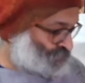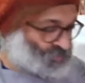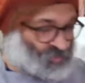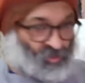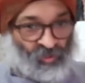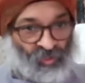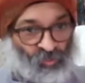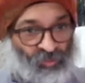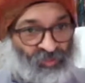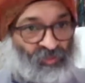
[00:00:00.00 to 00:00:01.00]
Aura
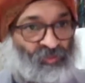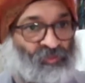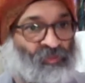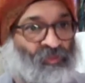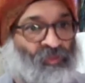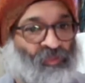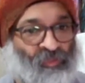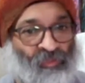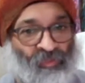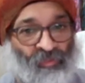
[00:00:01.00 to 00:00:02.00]
wheel.
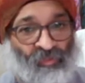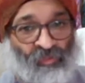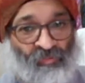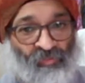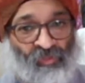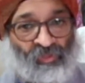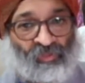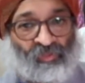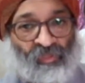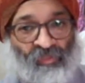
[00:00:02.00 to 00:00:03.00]
If you see the
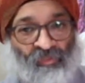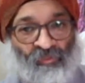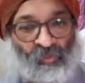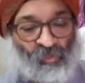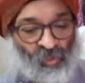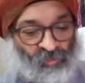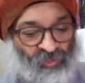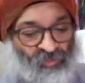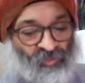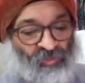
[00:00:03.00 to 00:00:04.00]
size of the
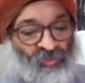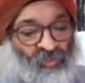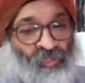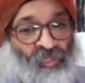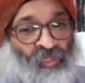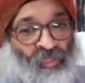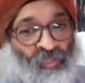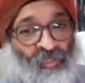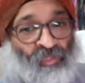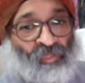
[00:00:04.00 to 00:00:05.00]
bobbin,
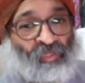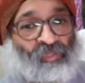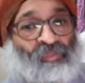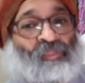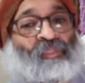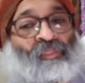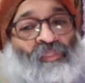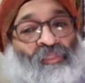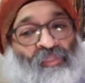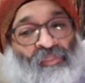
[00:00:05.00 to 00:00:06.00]
it's
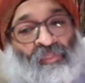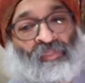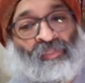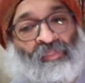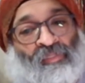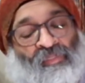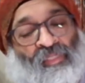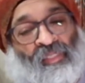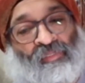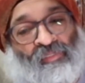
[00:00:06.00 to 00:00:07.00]
the
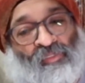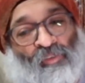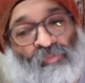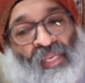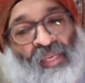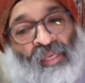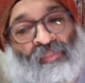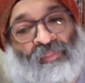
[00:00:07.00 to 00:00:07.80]
size of my hand